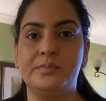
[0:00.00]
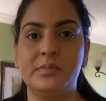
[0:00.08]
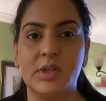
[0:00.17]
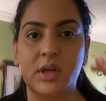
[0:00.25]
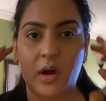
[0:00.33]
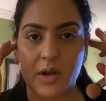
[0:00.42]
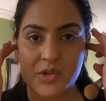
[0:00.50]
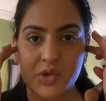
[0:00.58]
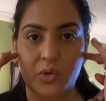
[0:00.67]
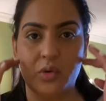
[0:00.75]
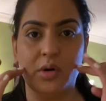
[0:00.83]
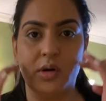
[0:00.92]

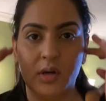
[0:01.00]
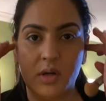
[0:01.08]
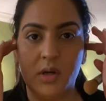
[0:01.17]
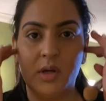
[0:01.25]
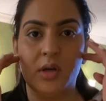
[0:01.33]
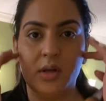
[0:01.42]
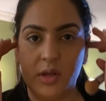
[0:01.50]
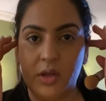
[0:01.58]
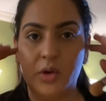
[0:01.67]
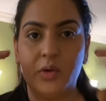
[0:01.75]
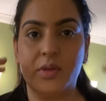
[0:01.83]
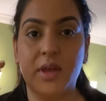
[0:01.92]
contour. You know,
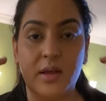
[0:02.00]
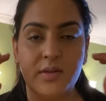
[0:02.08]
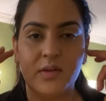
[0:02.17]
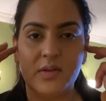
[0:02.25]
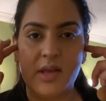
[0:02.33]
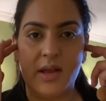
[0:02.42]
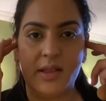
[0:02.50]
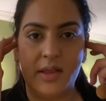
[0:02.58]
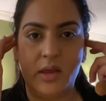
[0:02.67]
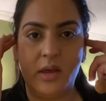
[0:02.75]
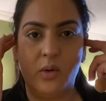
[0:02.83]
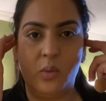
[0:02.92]
it tells you
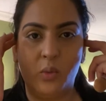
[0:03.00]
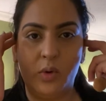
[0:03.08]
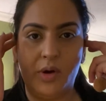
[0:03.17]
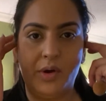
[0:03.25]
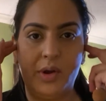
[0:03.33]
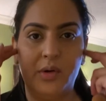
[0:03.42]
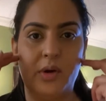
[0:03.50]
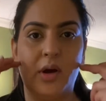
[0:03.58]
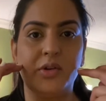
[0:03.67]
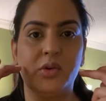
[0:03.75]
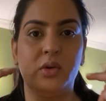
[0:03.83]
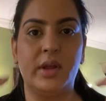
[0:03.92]
exactly where your
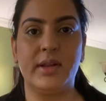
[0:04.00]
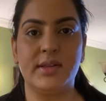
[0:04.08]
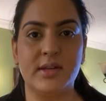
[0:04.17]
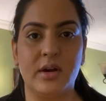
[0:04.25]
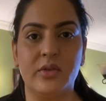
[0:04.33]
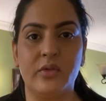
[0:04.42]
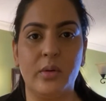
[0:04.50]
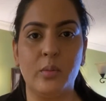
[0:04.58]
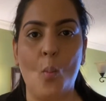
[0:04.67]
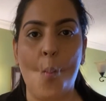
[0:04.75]
contour line starts from.